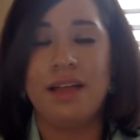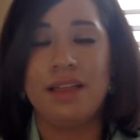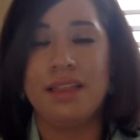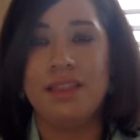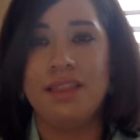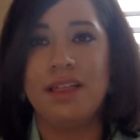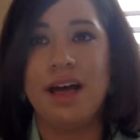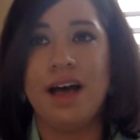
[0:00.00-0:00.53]

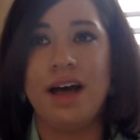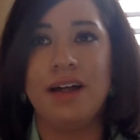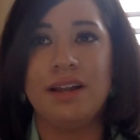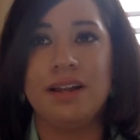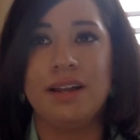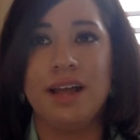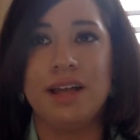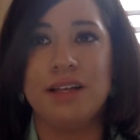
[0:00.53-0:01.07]

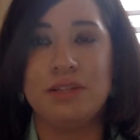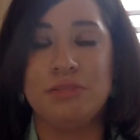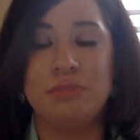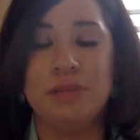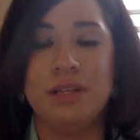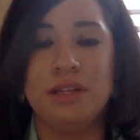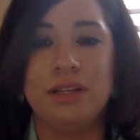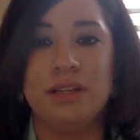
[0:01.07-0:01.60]
that has
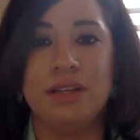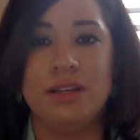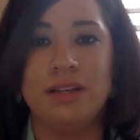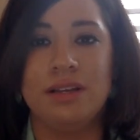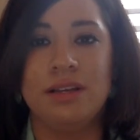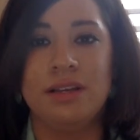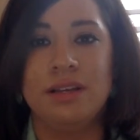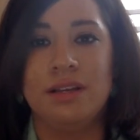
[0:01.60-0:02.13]
been,
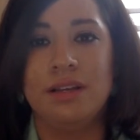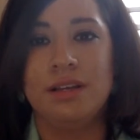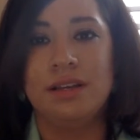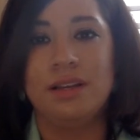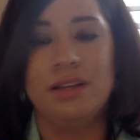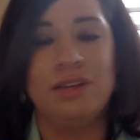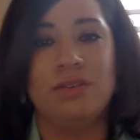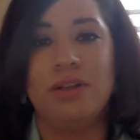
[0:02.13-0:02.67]

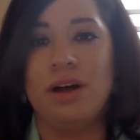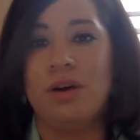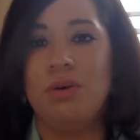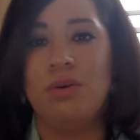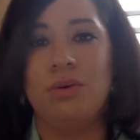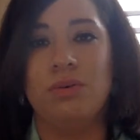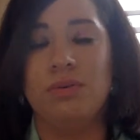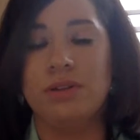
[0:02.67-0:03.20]
that
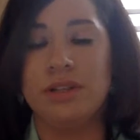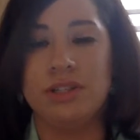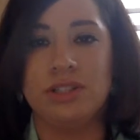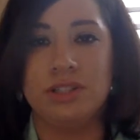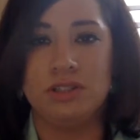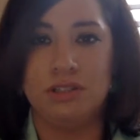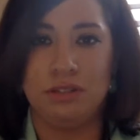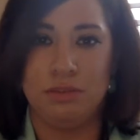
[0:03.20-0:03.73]
whole
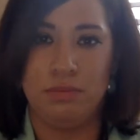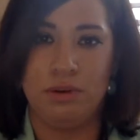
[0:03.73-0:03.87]
relationship,